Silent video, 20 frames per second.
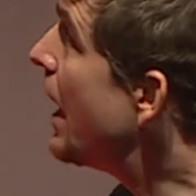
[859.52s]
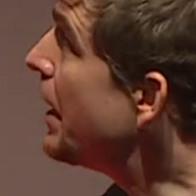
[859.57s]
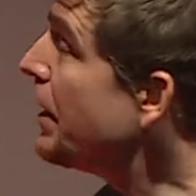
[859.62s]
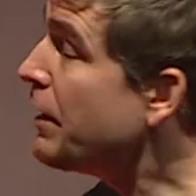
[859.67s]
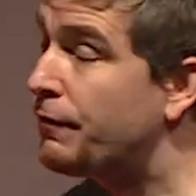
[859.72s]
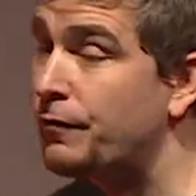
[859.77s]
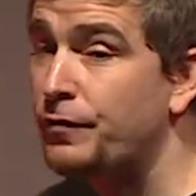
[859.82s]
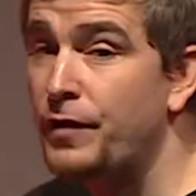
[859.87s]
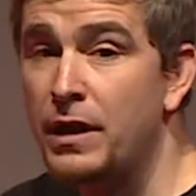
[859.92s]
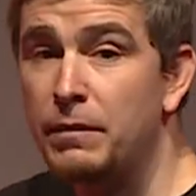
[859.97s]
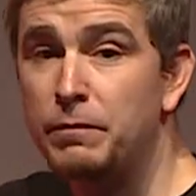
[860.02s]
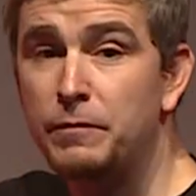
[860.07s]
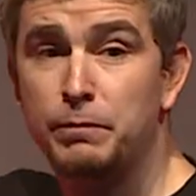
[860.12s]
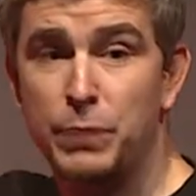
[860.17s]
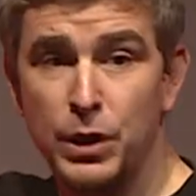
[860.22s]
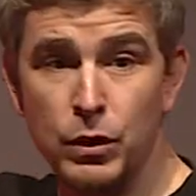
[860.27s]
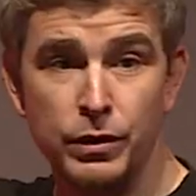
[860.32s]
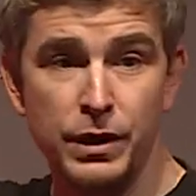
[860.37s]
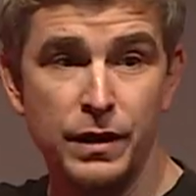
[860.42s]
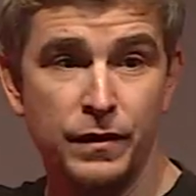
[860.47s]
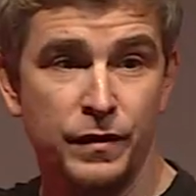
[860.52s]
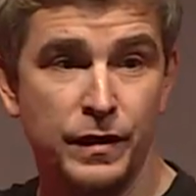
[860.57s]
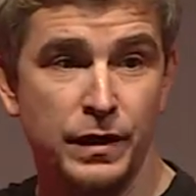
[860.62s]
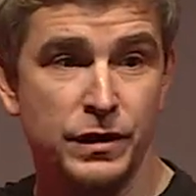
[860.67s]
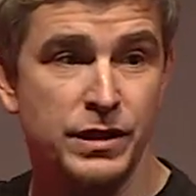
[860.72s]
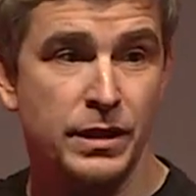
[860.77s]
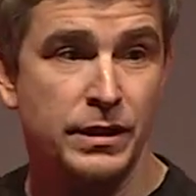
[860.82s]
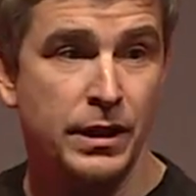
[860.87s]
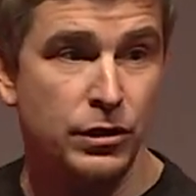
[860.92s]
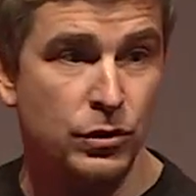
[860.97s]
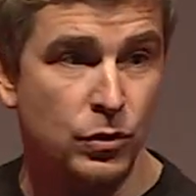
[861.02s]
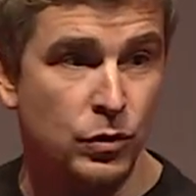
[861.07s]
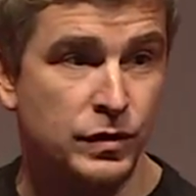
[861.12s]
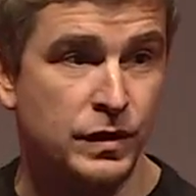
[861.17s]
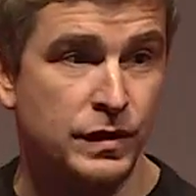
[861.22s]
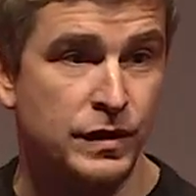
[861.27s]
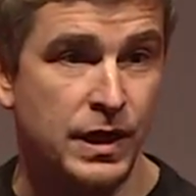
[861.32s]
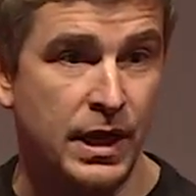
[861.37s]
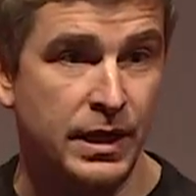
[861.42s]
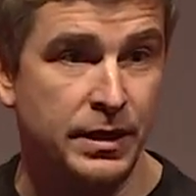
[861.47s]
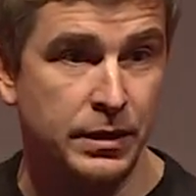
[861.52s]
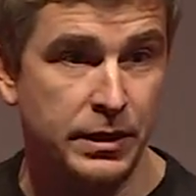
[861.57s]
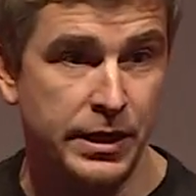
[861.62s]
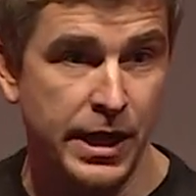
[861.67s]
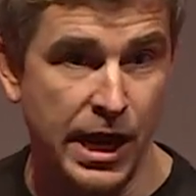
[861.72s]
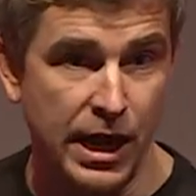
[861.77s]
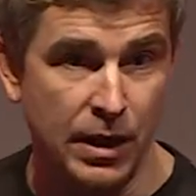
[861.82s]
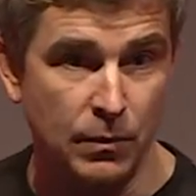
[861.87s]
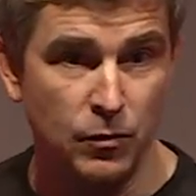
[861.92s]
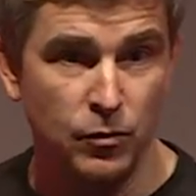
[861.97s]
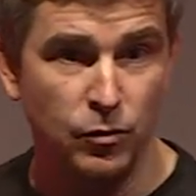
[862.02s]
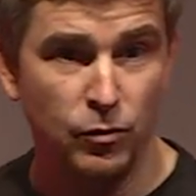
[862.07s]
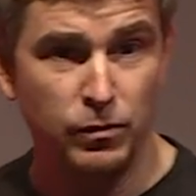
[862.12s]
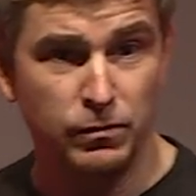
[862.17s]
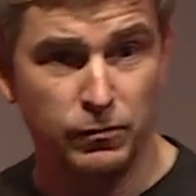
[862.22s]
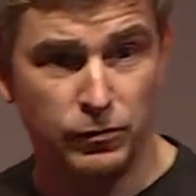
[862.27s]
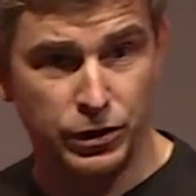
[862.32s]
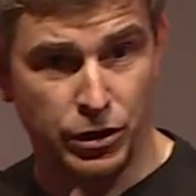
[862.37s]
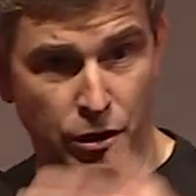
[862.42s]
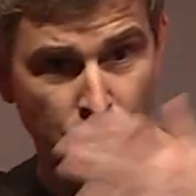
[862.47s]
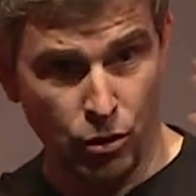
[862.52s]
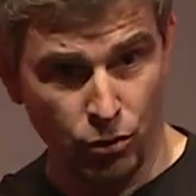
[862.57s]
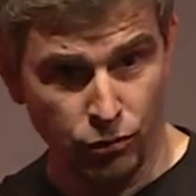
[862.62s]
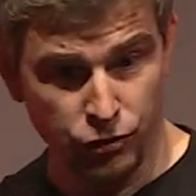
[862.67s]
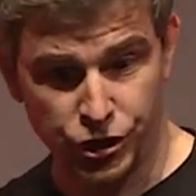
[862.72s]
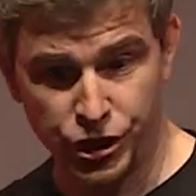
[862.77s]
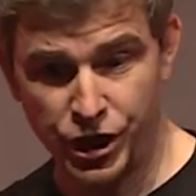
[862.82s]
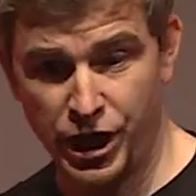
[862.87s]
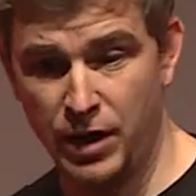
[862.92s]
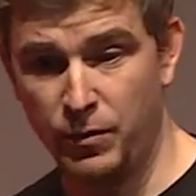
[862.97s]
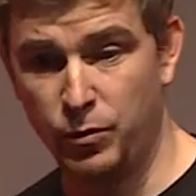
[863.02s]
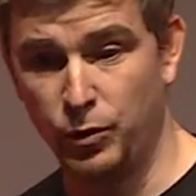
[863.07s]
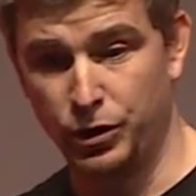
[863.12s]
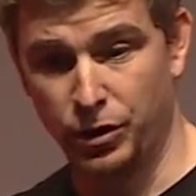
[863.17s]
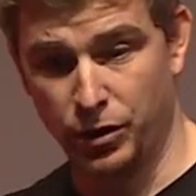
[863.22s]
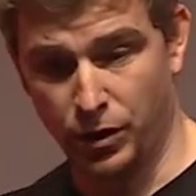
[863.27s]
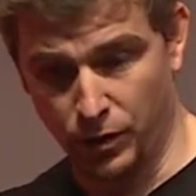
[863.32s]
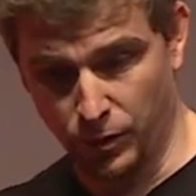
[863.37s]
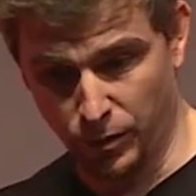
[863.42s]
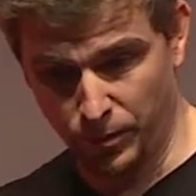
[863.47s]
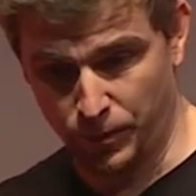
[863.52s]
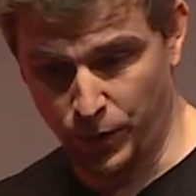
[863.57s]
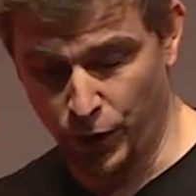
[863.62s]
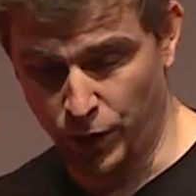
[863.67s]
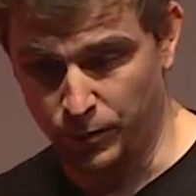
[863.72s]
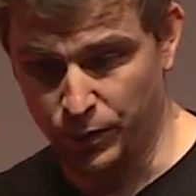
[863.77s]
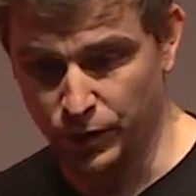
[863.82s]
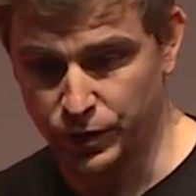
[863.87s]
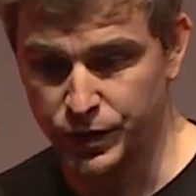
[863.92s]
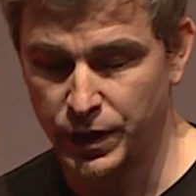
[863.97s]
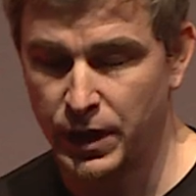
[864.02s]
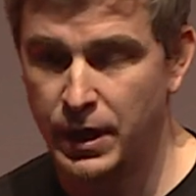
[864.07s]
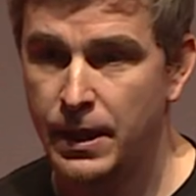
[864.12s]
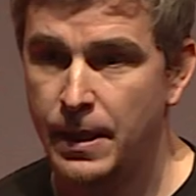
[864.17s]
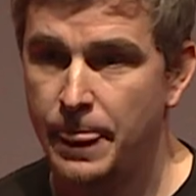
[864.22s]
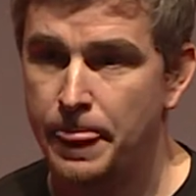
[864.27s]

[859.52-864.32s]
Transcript: And if they're building things that they use inside the game with their own shape, with their own purpose,